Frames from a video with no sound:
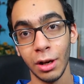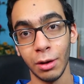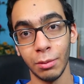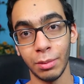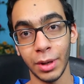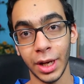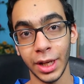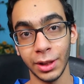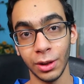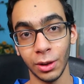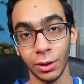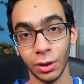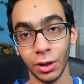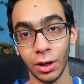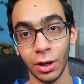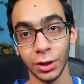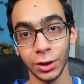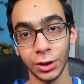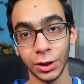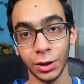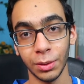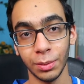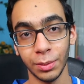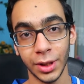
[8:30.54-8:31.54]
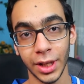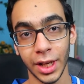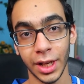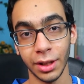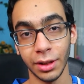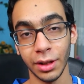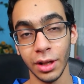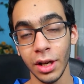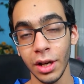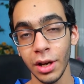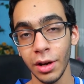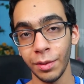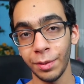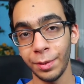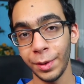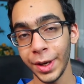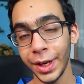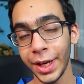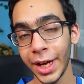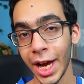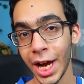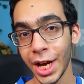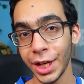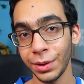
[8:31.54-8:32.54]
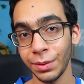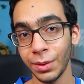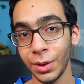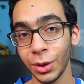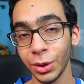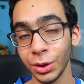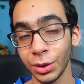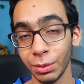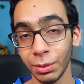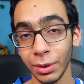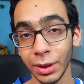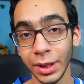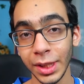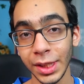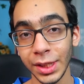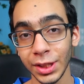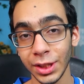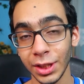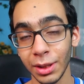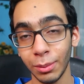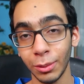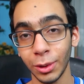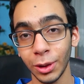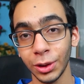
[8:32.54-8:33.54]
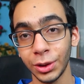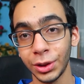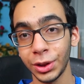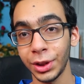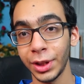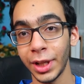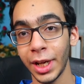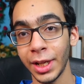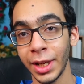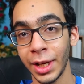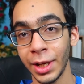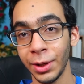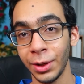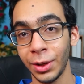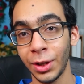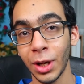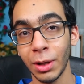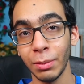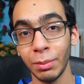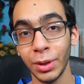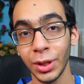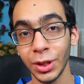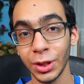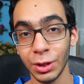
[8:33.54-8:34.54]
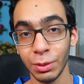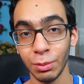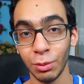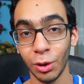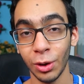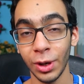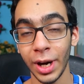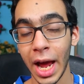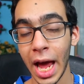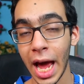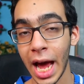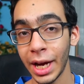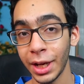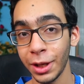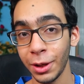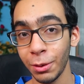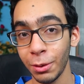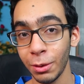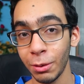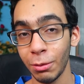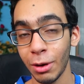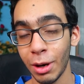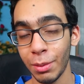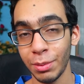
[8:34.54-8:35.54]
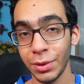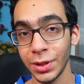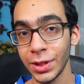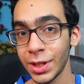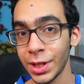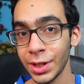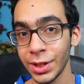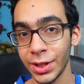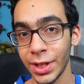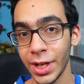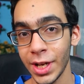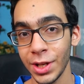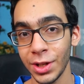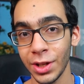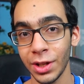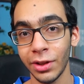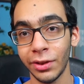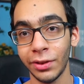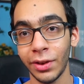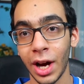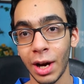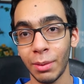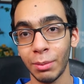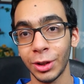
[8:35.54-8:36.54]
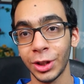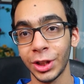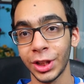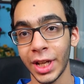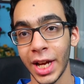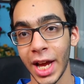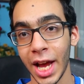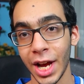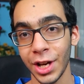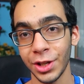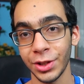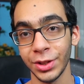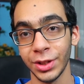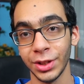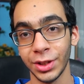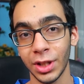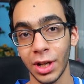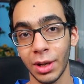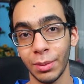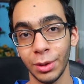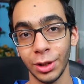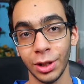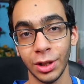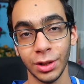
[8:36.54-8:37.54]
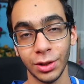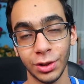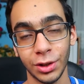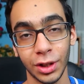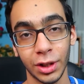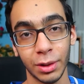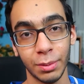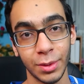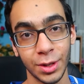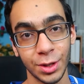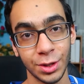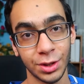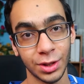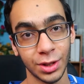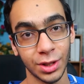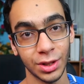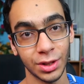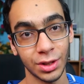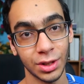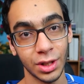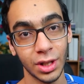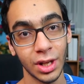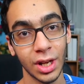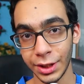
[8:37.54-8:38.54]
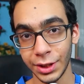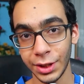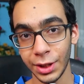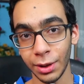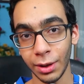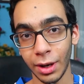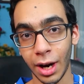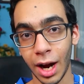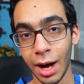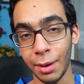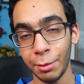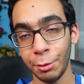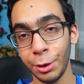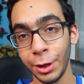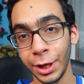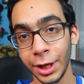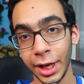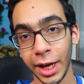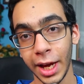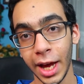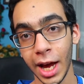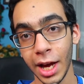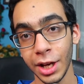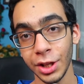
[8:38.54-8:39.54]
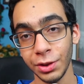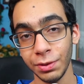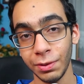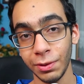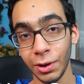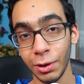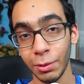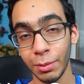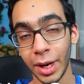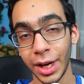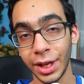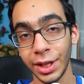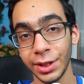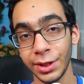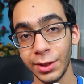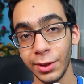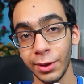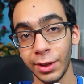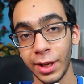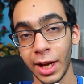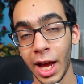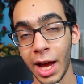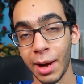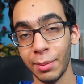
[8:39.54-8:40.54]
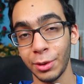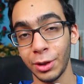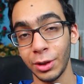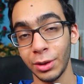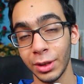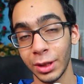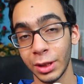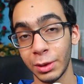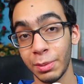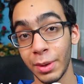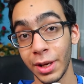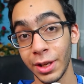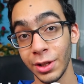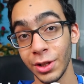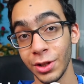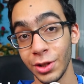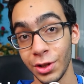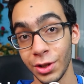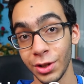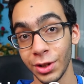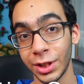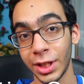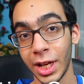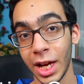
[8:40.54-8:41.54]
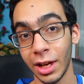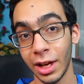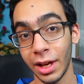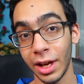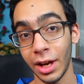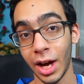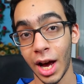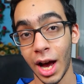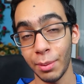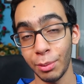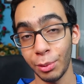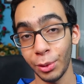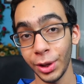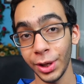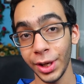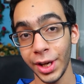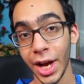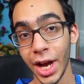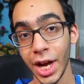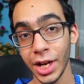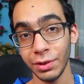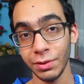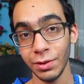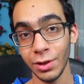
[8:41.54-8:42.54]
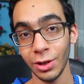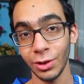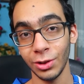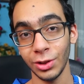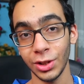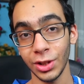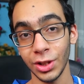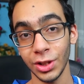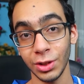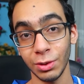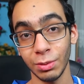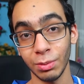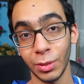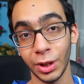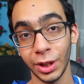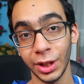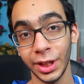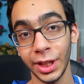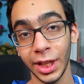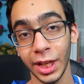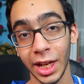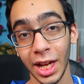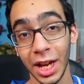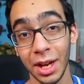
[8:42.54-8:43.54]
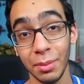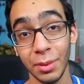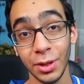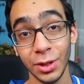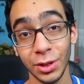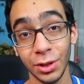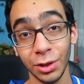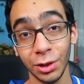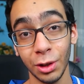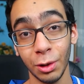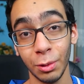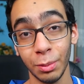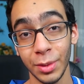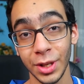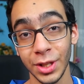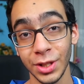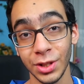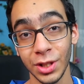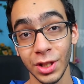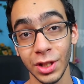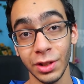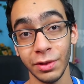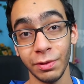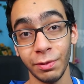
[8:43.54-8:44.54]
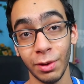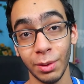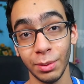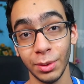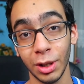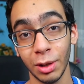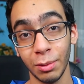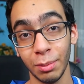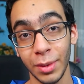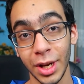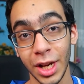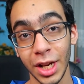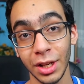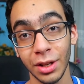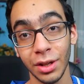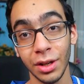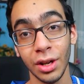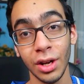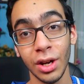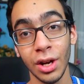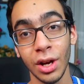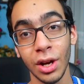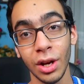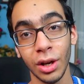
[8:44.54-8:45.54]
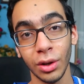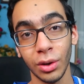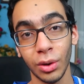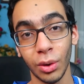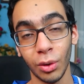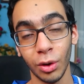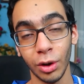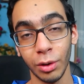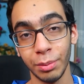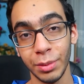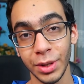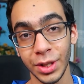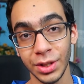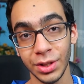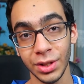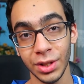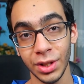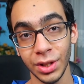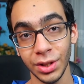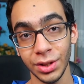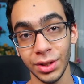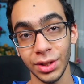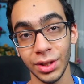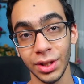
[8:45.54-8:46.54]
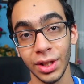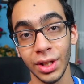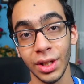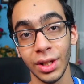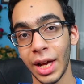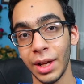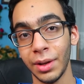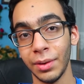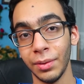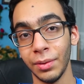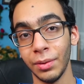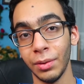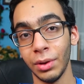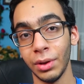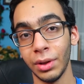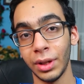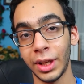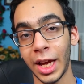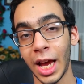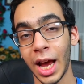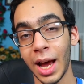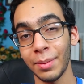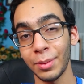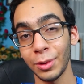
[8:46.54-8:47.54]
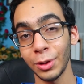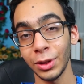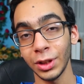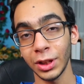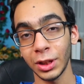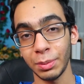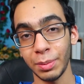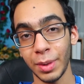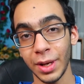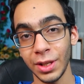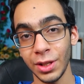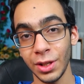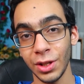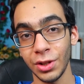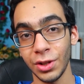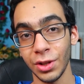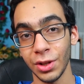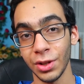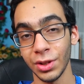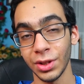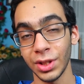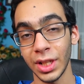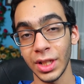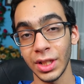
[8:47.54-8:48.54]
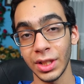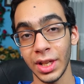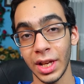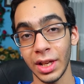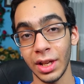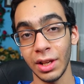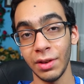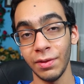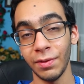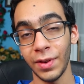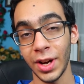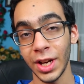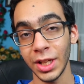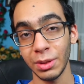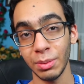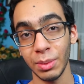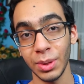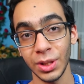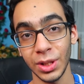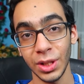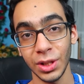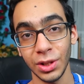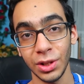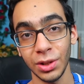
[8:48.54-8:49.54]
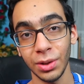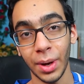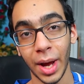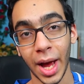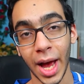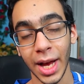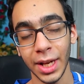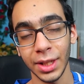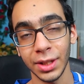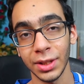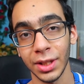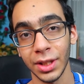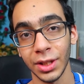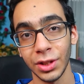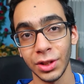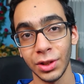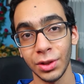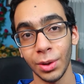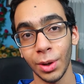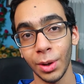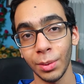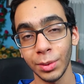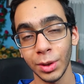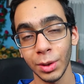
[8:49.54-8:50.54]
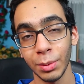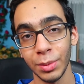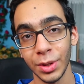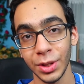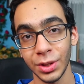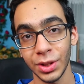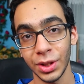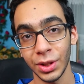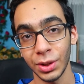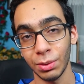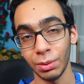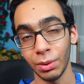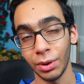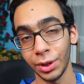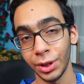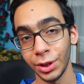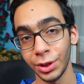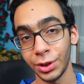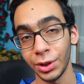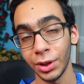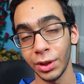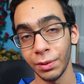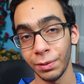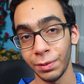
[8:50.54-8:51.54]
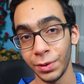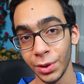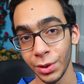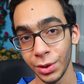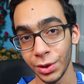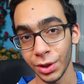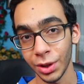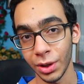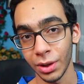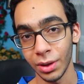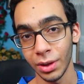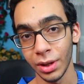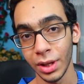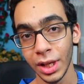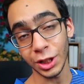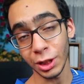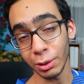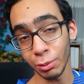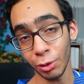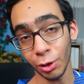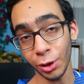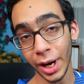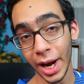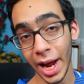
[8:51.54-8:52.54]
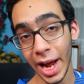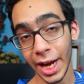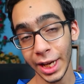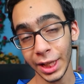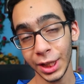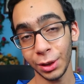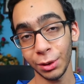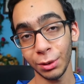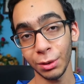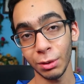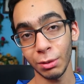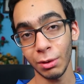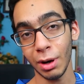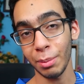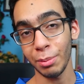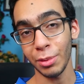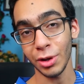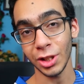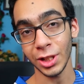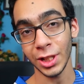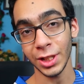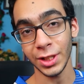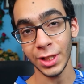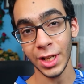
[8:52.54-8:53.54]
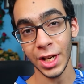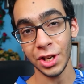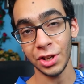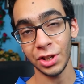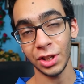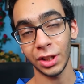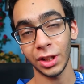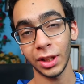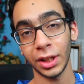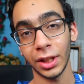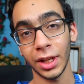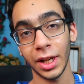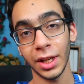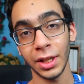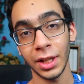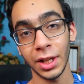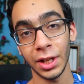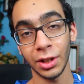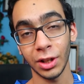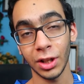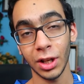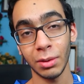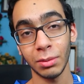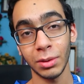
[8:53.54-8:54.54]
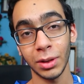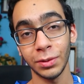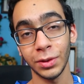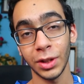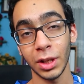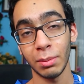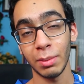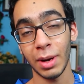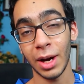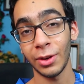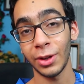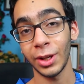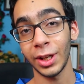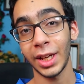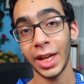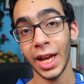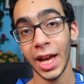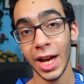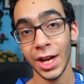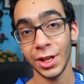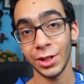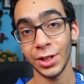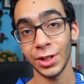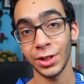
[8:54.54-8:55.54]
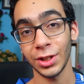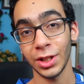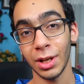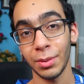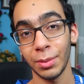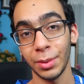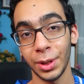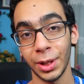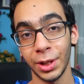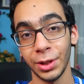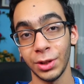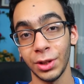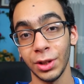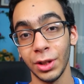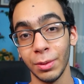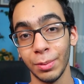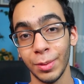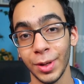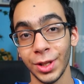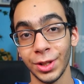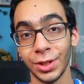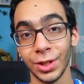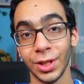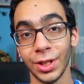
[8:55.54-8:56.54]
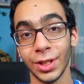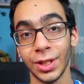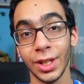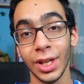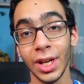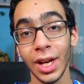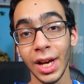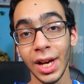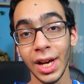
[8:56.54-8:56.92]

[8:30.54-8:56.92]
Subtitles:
by their long-term debt. Free cash flow is really similar to net income, but it's a more accurate representation of how much cash is coming into the business. It's their operating cash flow minus their capital expenditures. Operating cash flow is just money that came into their business from their main core business, and capital expenditures is investments into assets to help the business run into the future. It's a more accurate representation than net income of the amount of cash that's coming into the business.